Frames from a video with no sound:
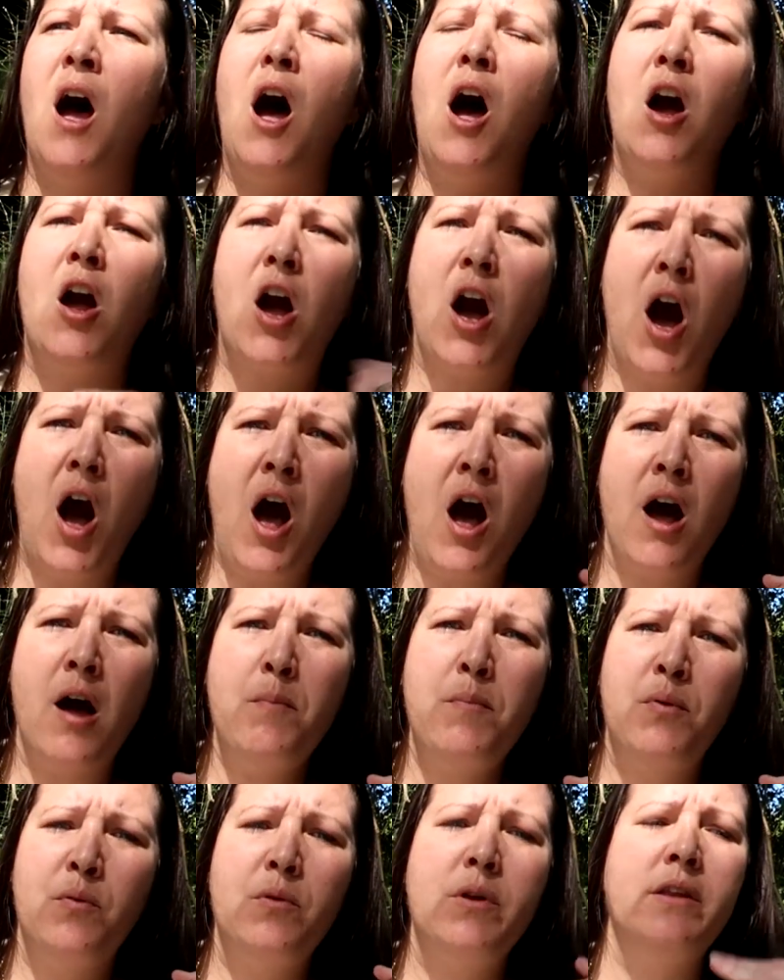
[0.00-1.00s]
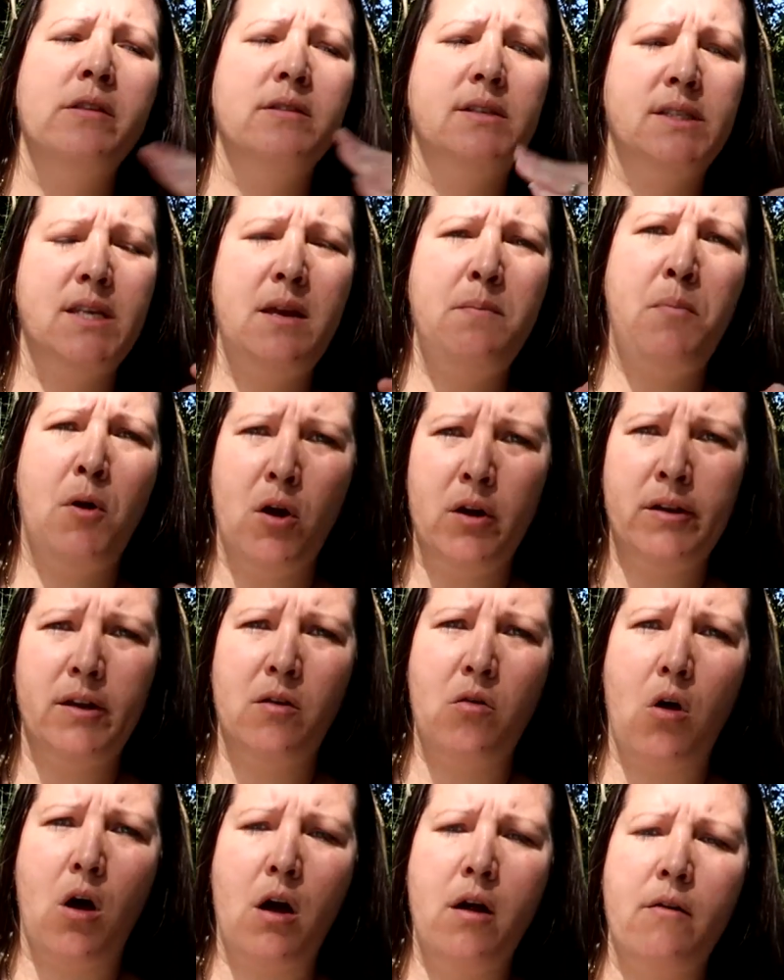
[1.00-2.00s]
A cop in the same
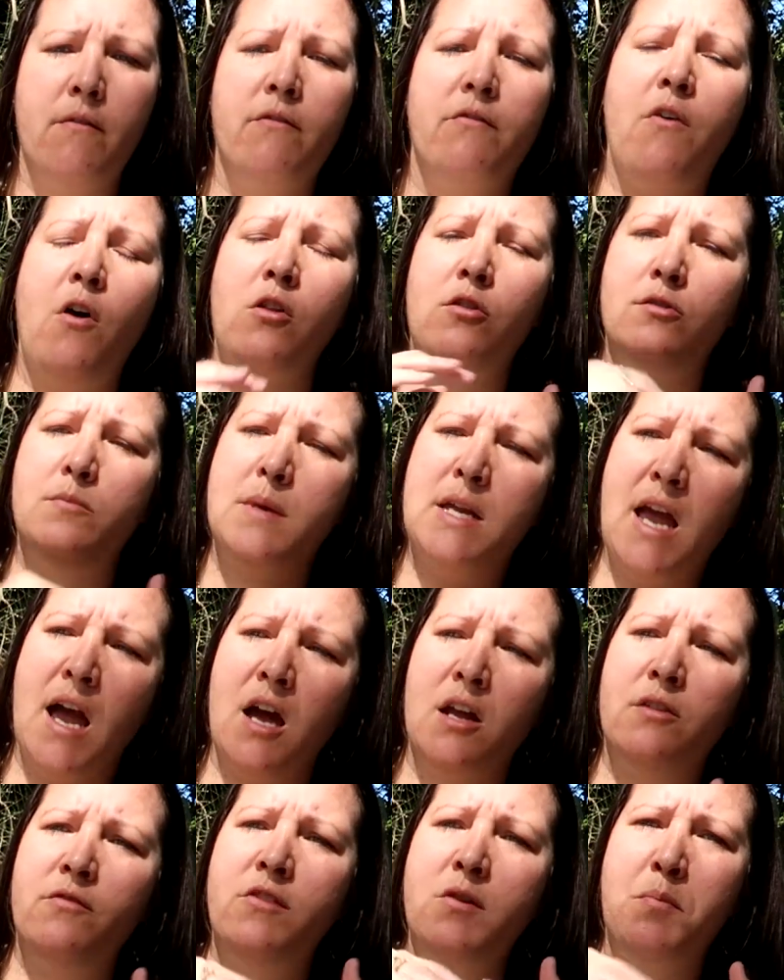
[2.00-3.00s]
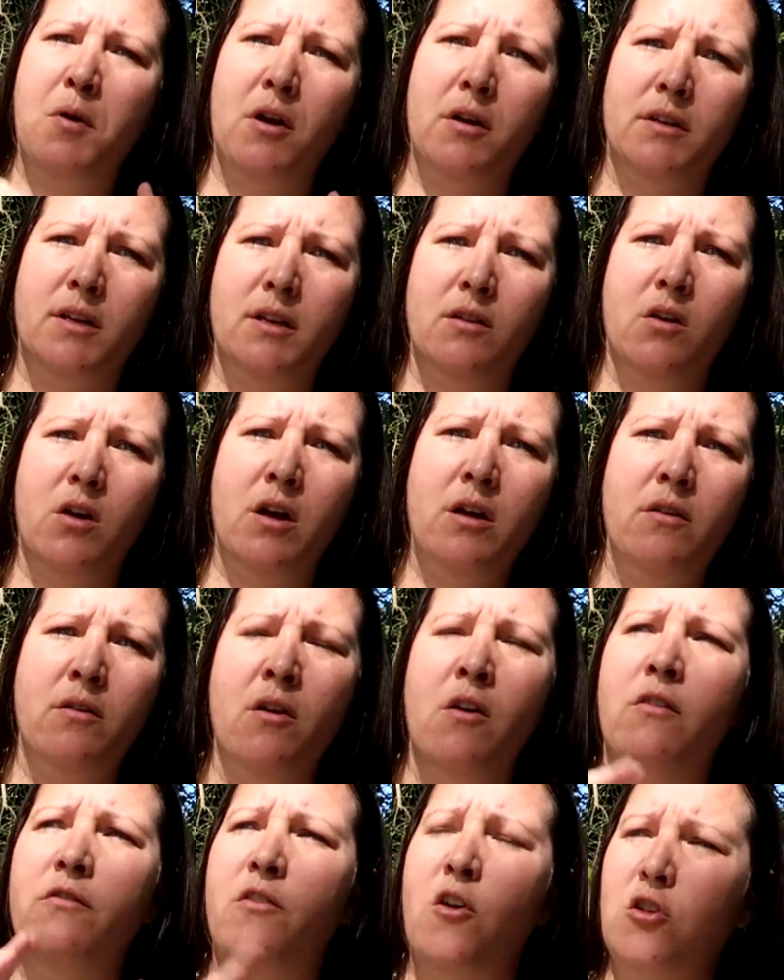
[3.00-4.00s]
parking lot followed me out of the parking lot,
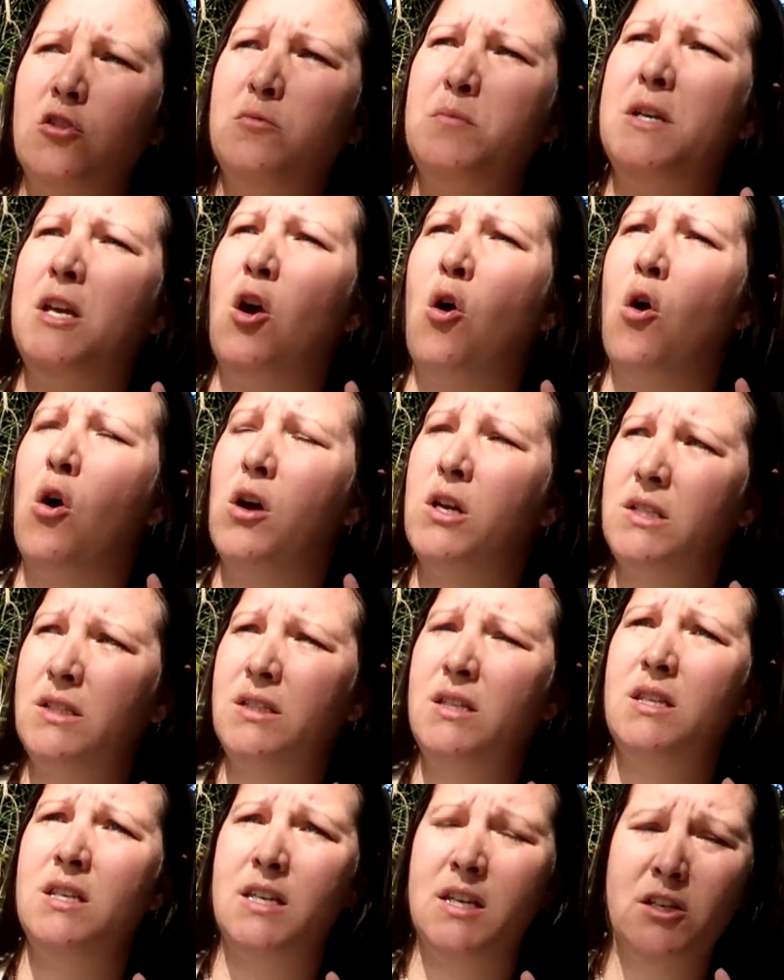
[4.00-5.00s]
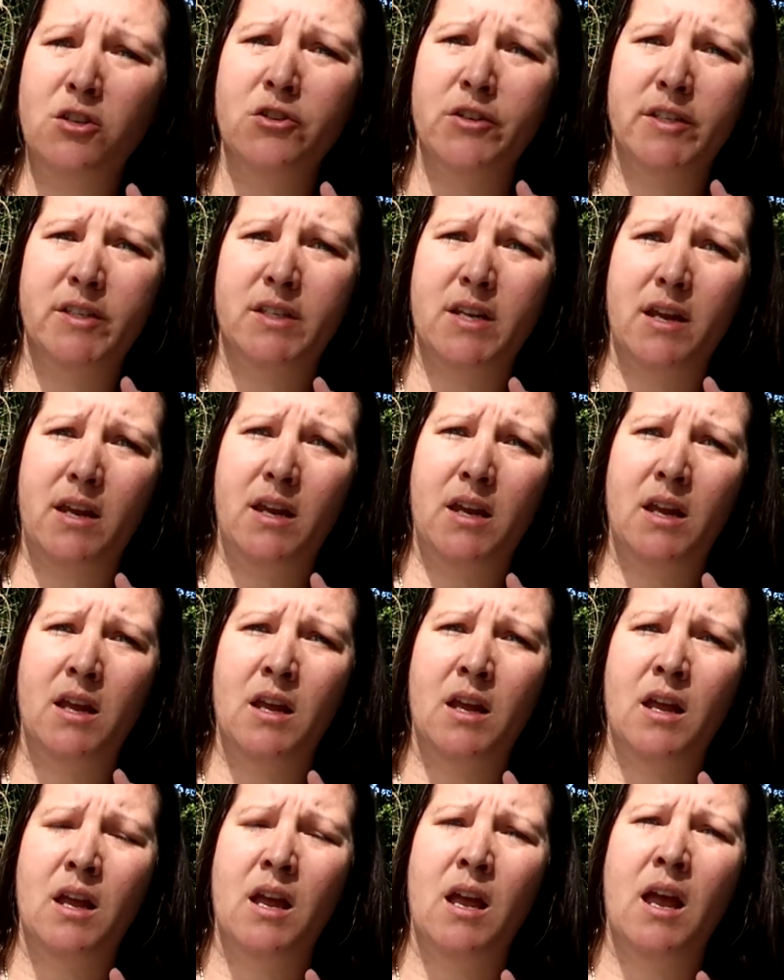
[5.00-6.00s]
followed me onto the interstate,
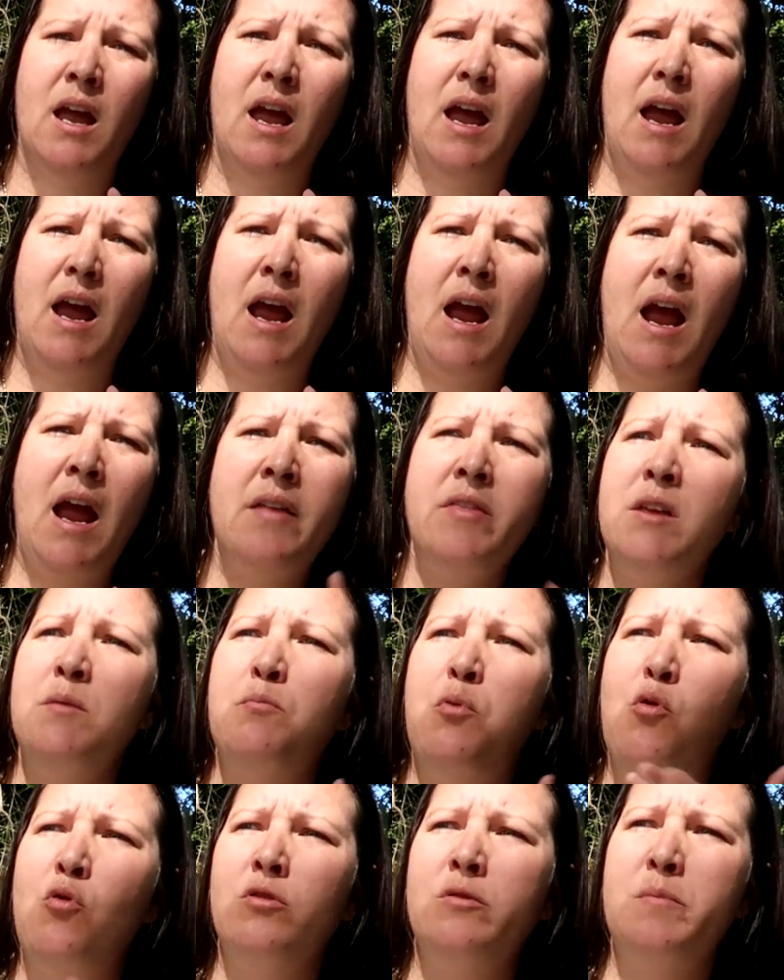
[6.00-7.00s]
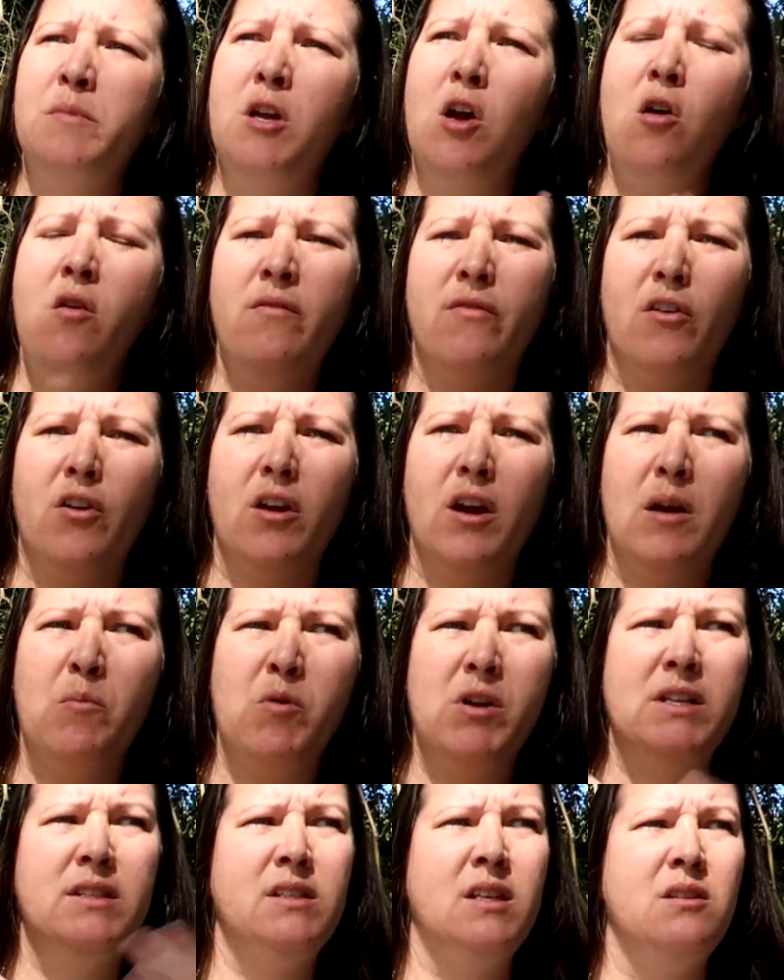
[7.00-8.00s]
and then pulled me over. And
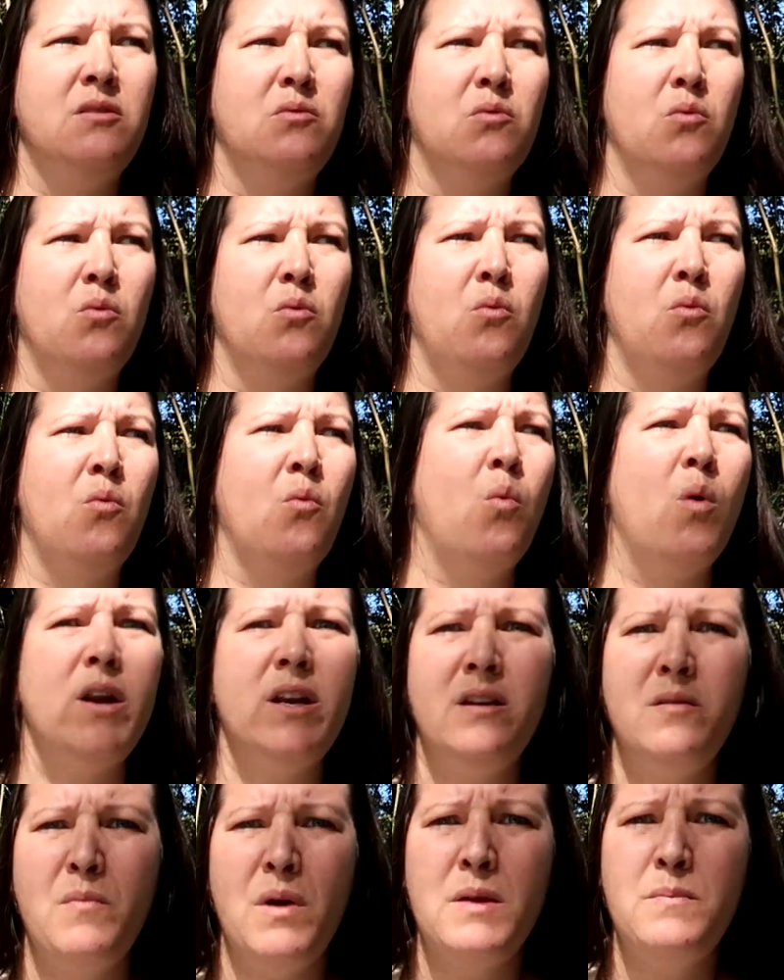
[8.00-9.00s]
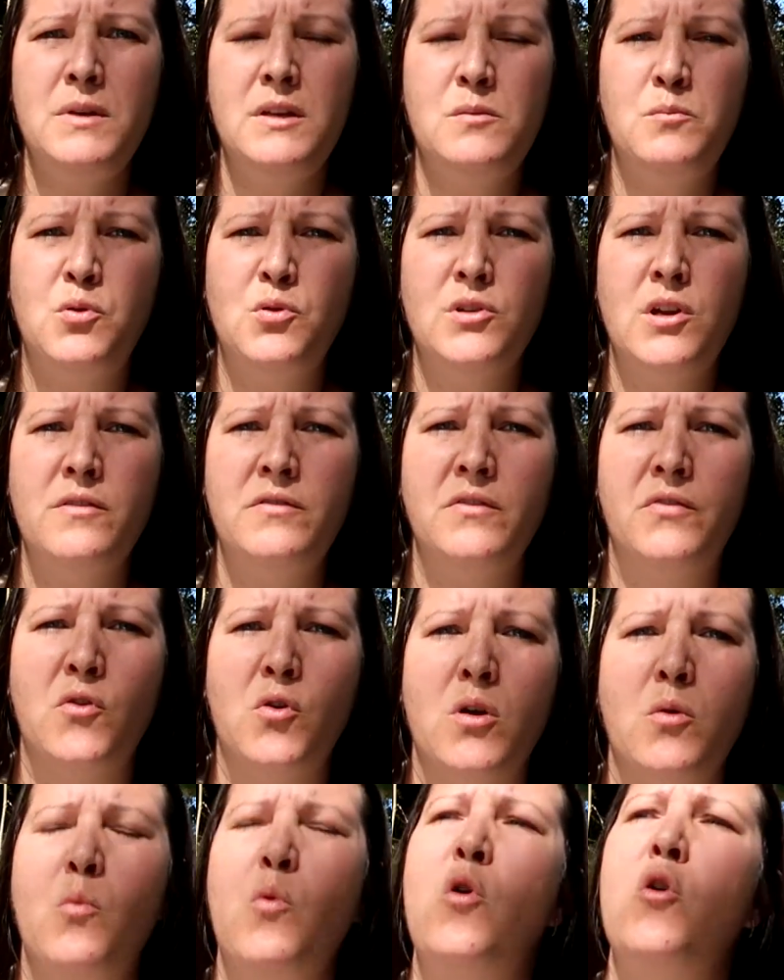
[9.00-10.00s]
when I said, what am I being pulled over
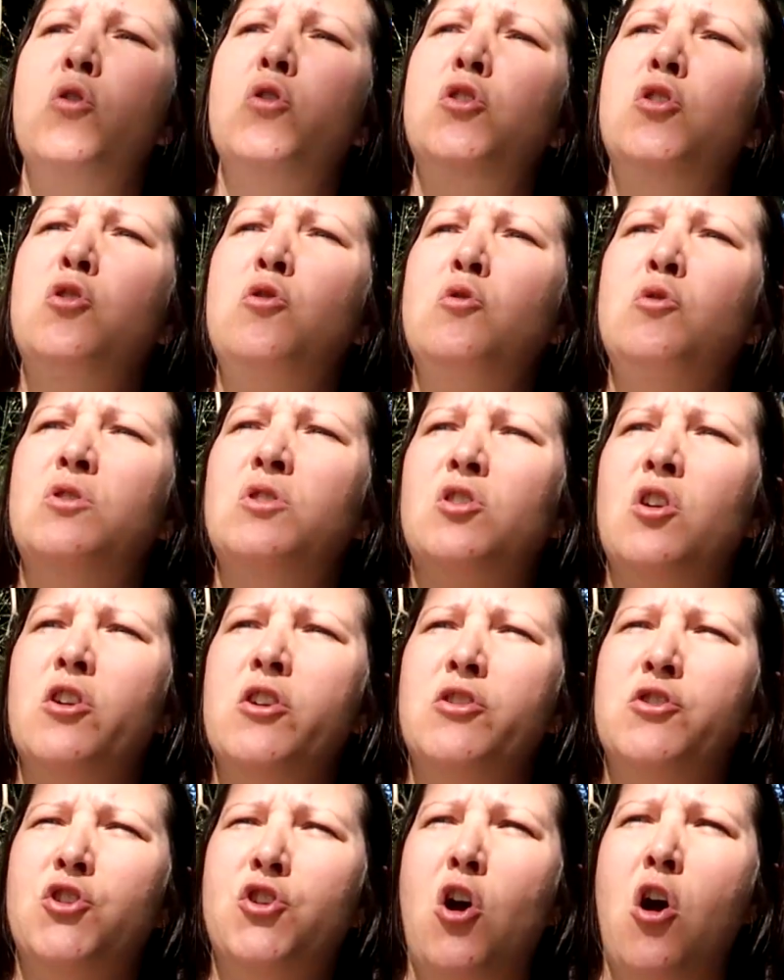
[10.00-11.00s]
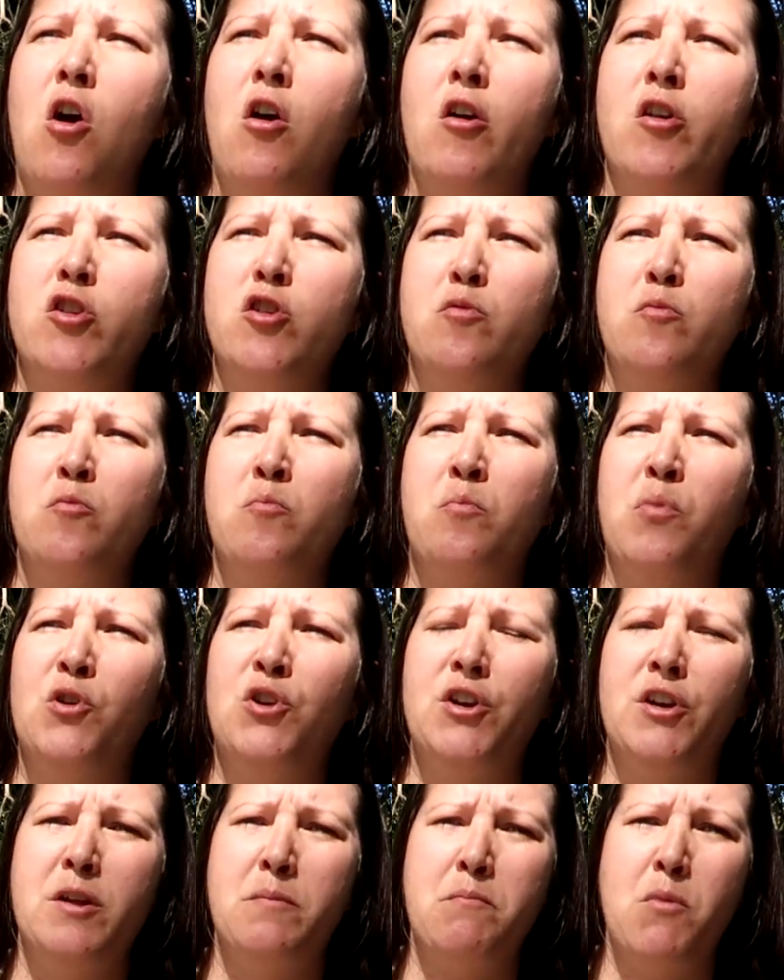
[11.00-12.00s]
for? Well, you started your car and you put
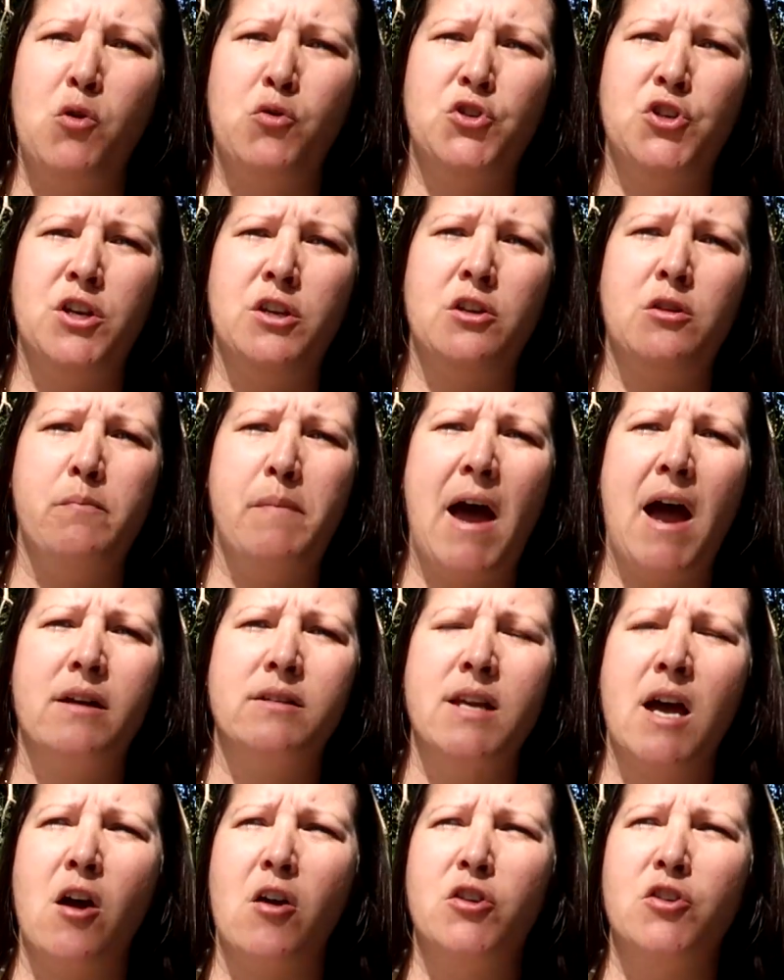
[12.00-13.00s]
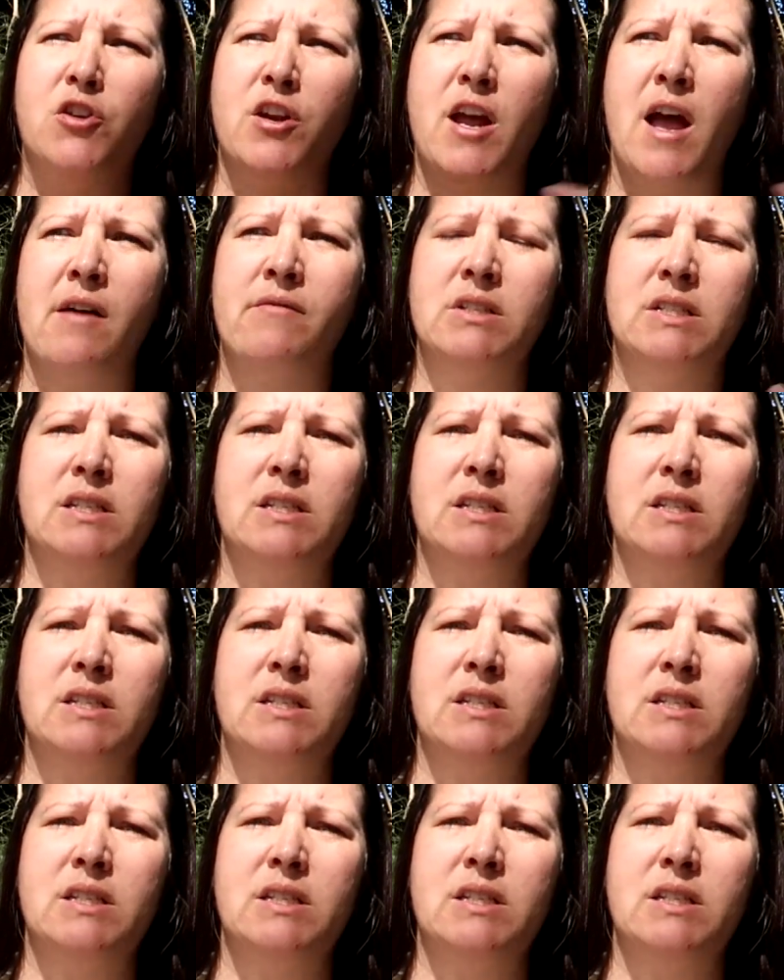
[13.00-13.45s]
it in motion, you backed out, and you didn't have a